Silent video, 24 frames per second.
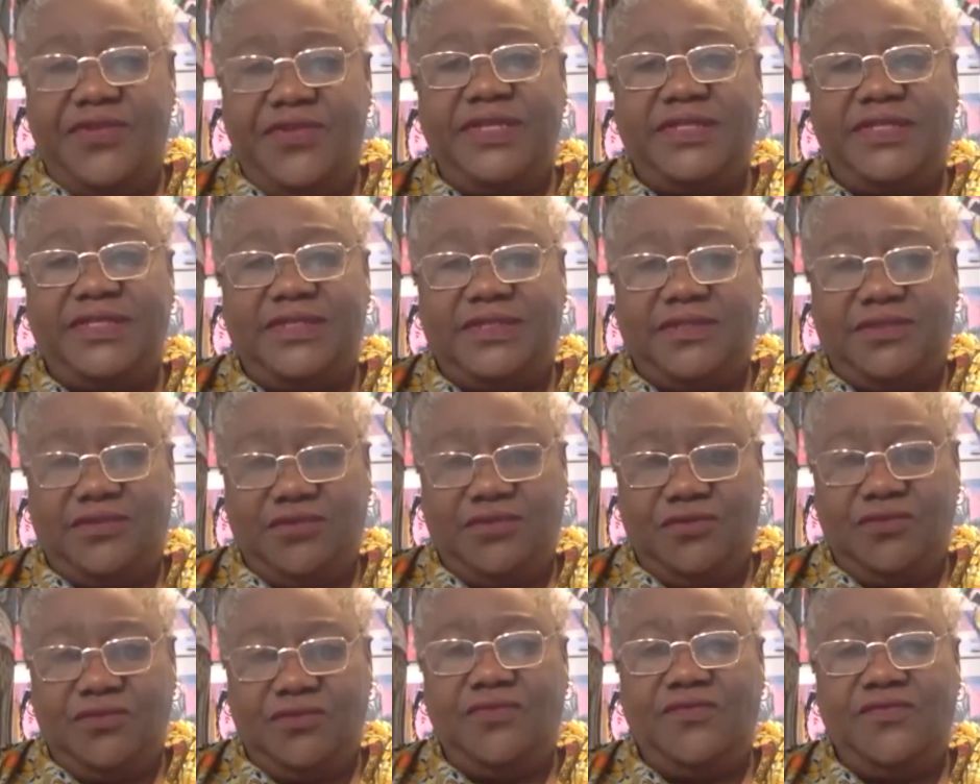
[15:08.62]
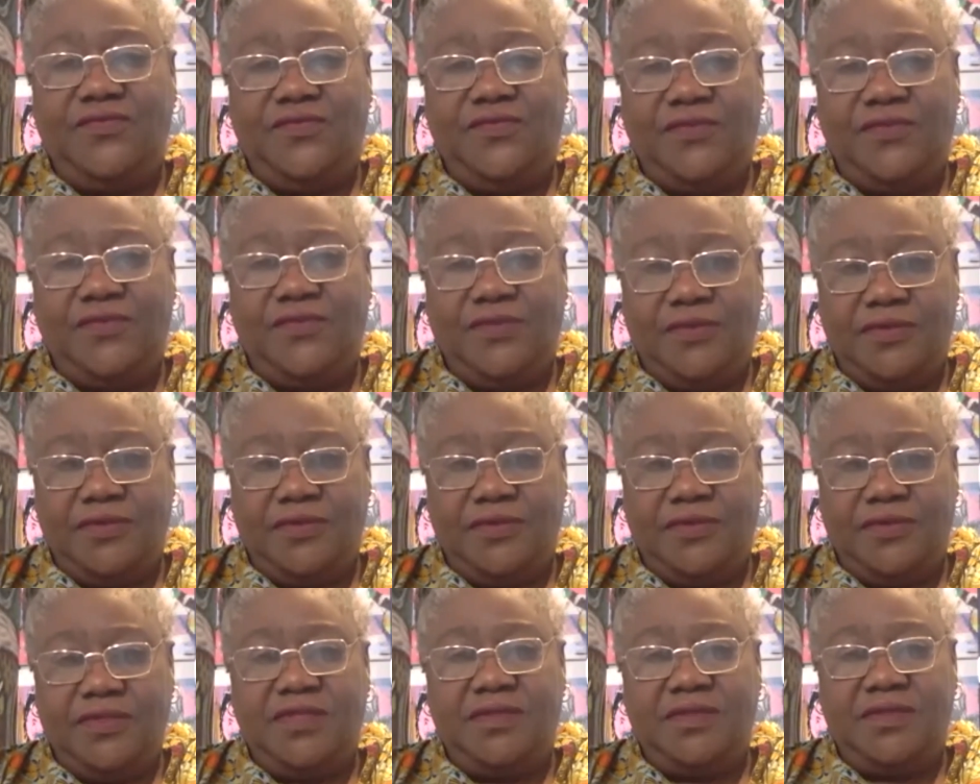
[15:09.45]
interest too for
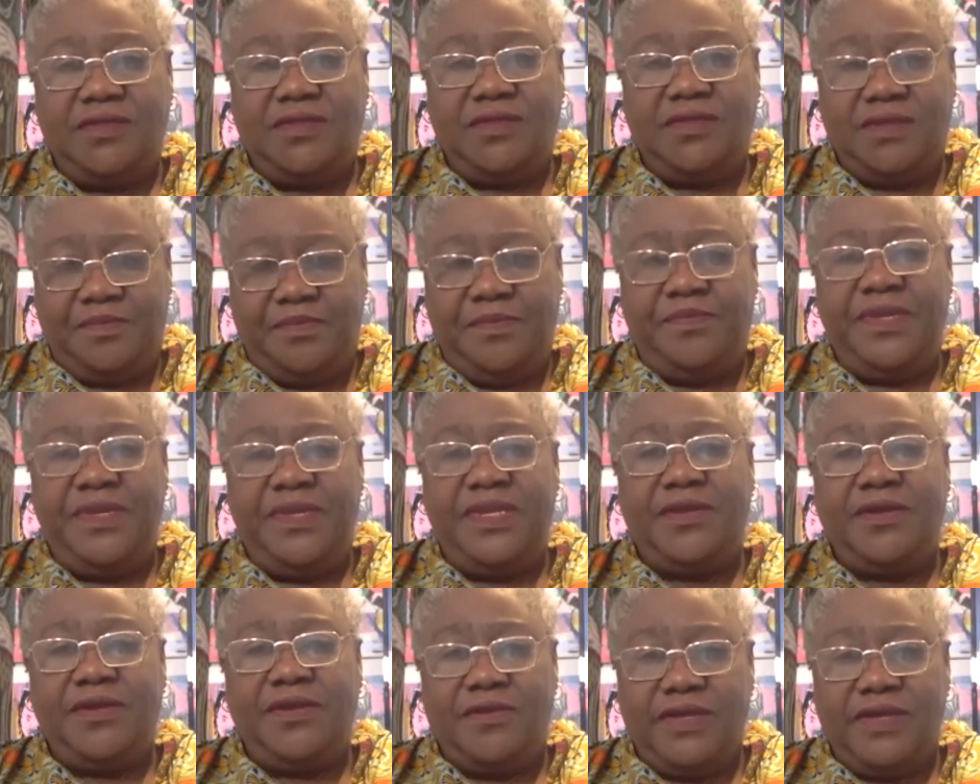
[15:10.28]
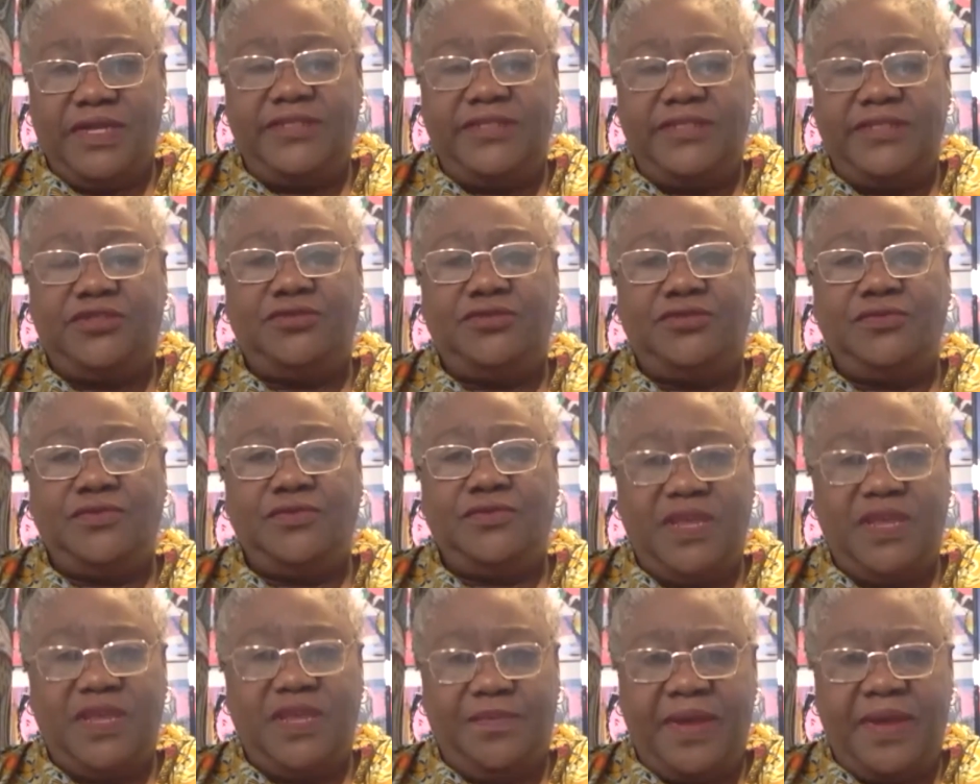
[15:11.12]
the Bitcoins
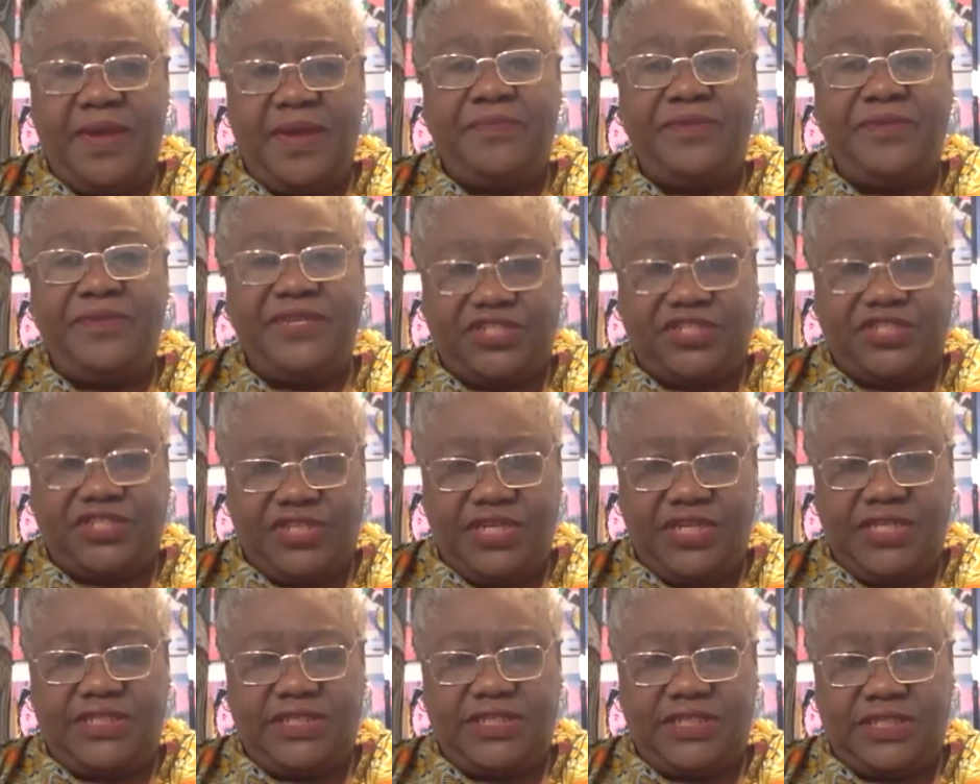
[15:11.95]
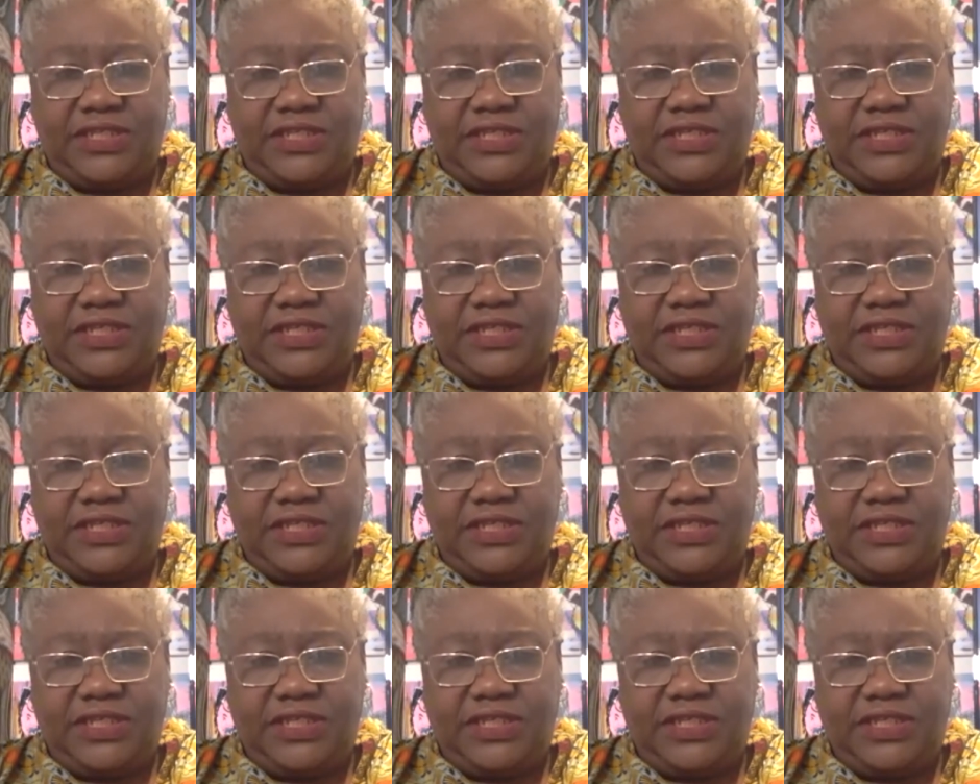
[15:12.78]
to keep appreciating.